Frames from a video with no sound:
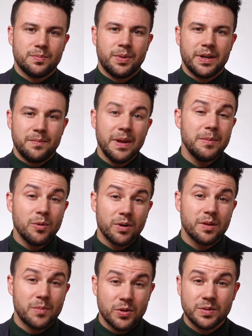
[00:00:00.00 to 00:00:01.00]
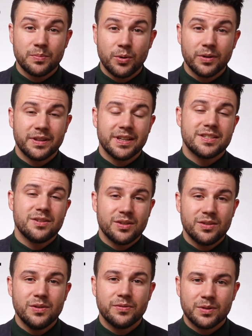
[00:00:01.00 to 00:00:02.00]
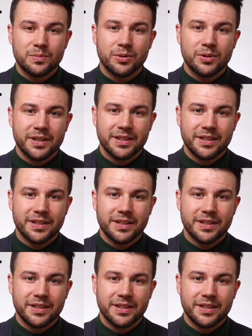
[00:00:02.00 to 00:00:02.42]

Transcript: but it may be one of the most important things you can do for employee